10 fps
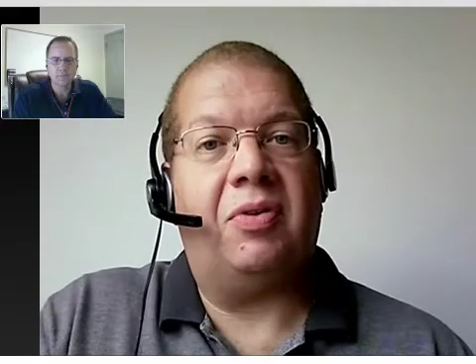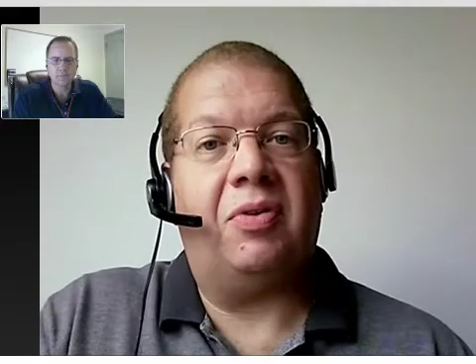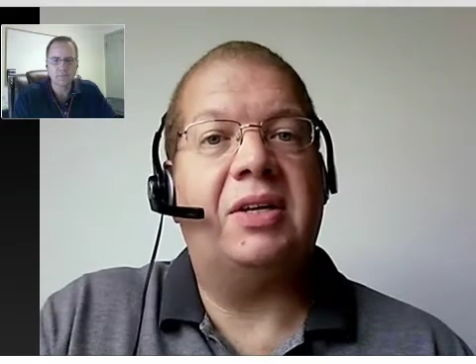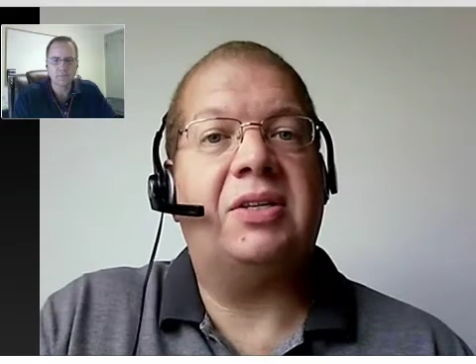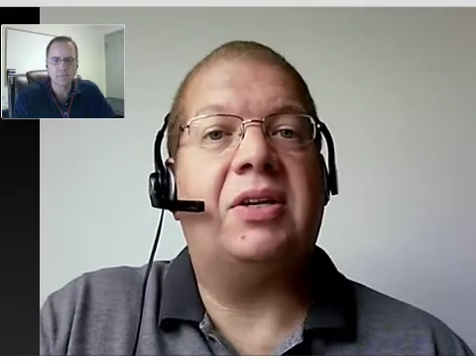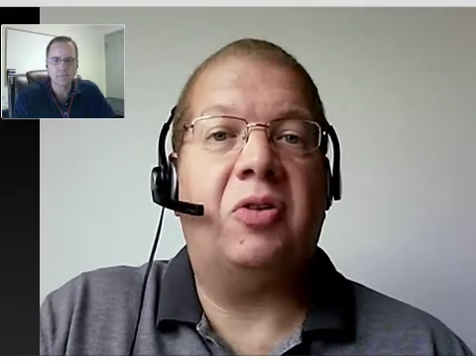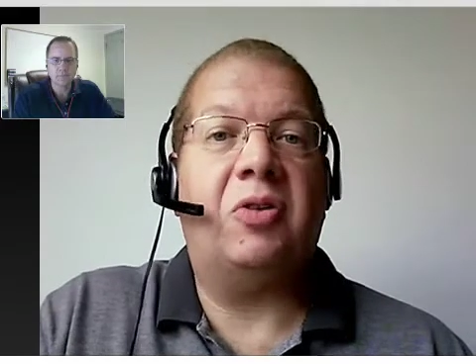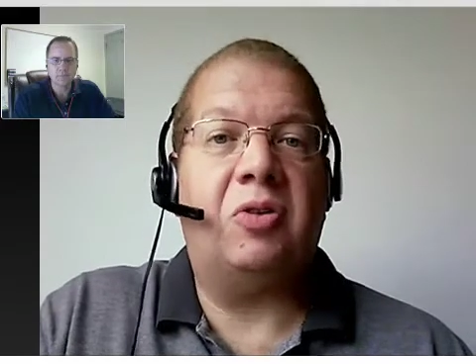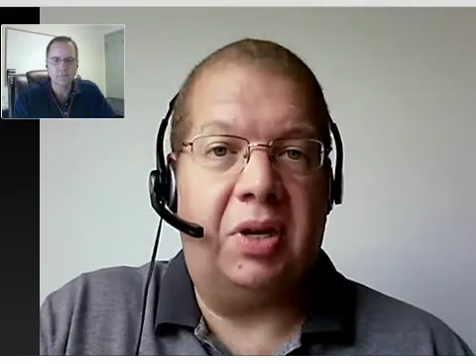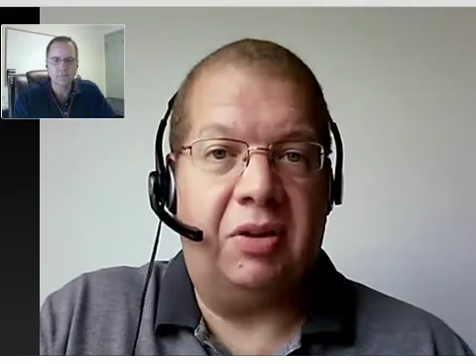provides
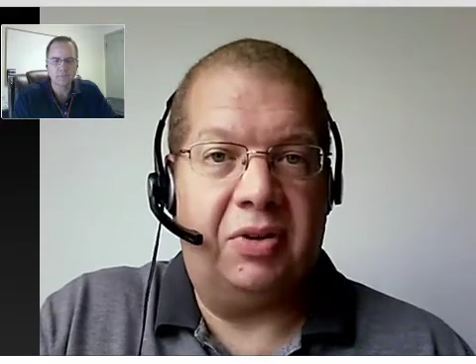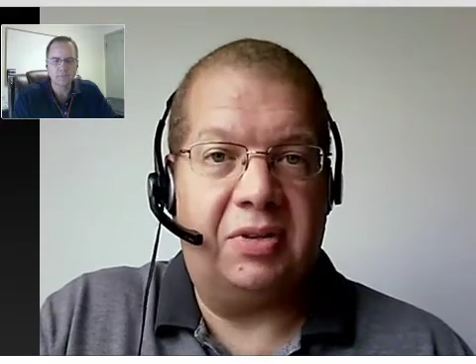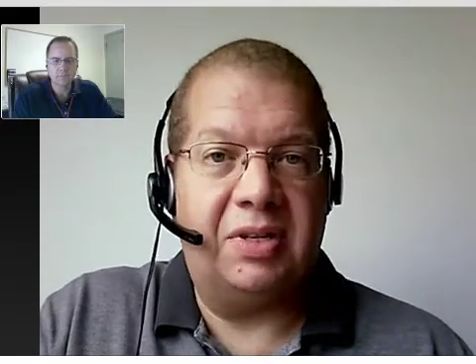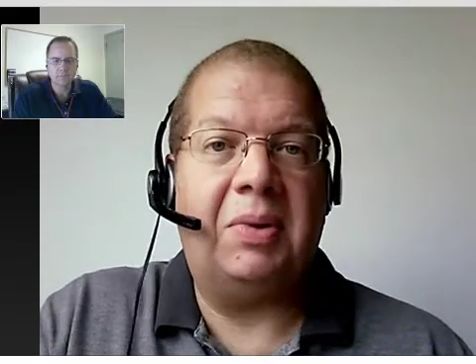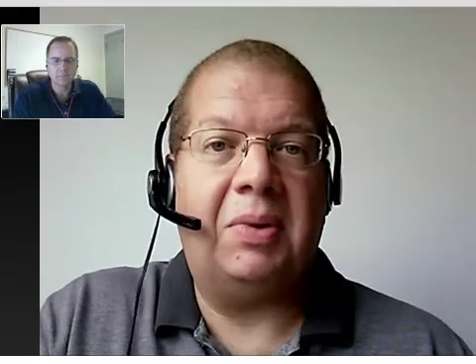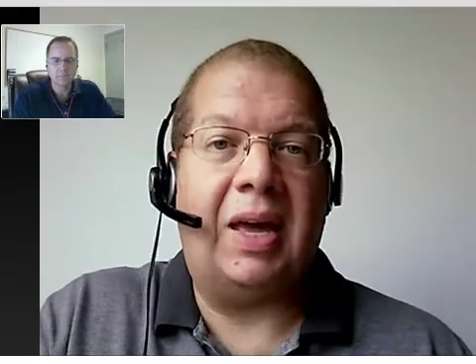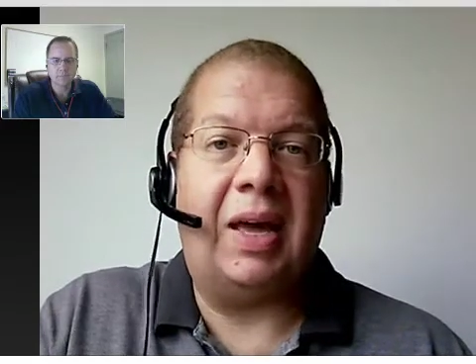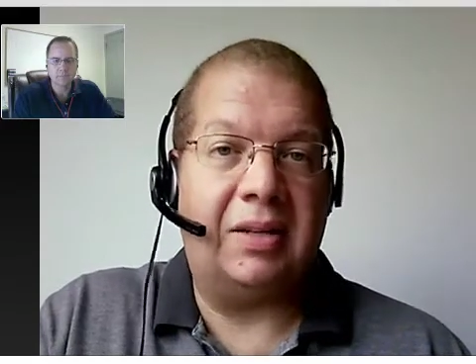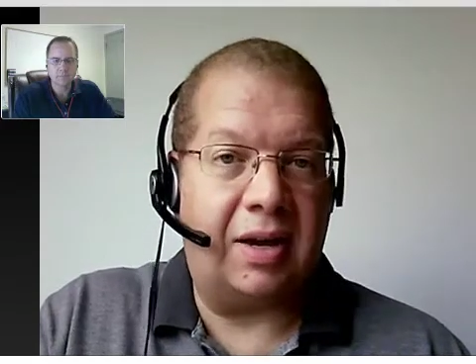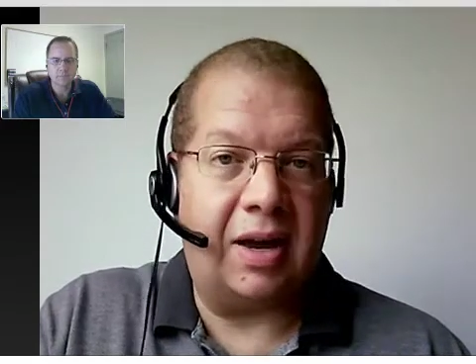other benefits, namely
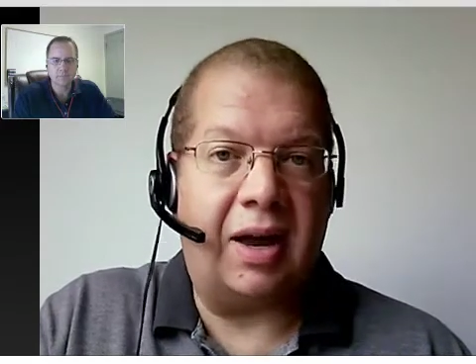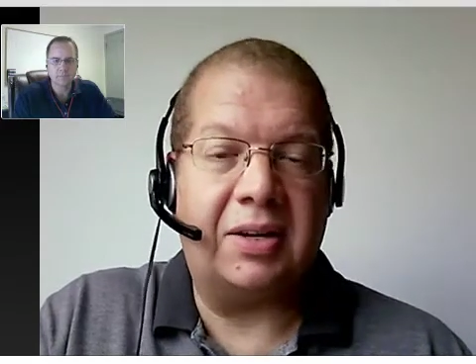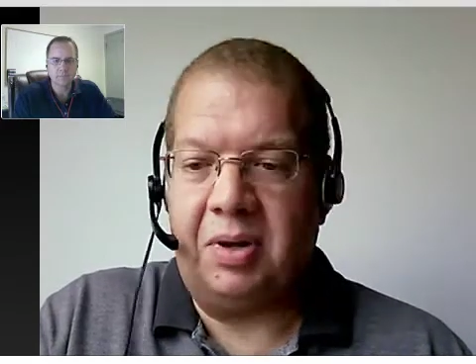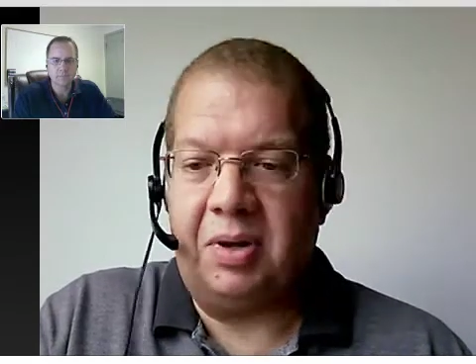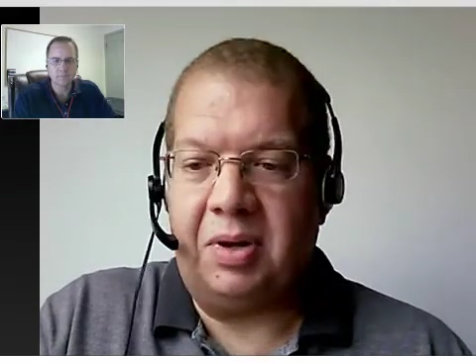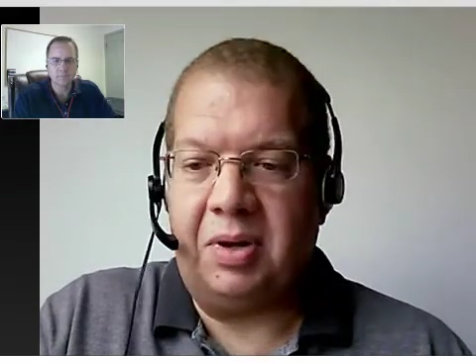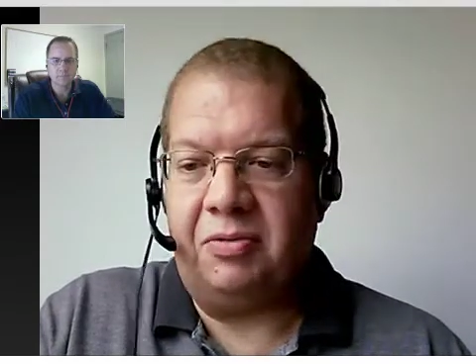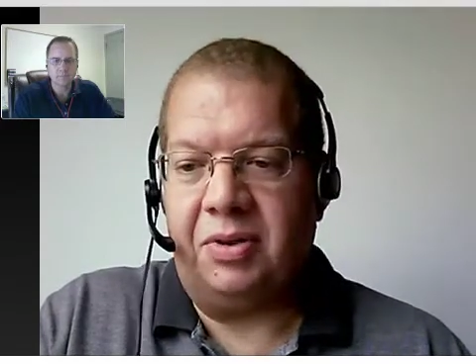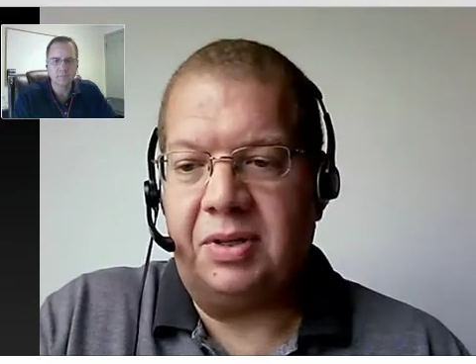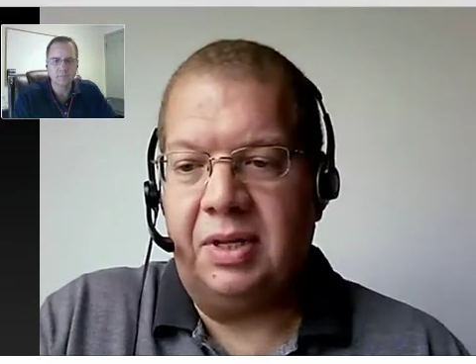antioxidant
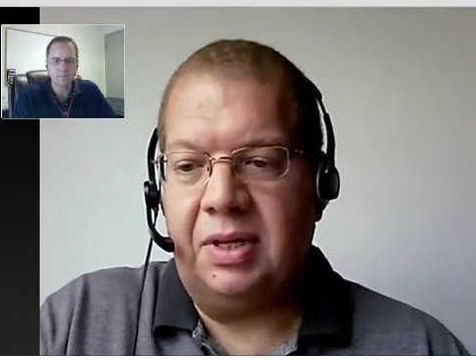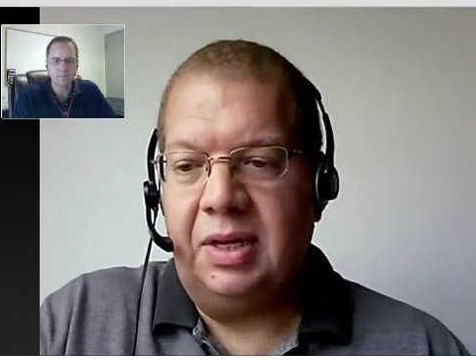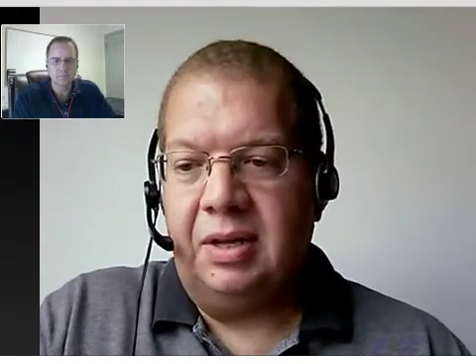benefits.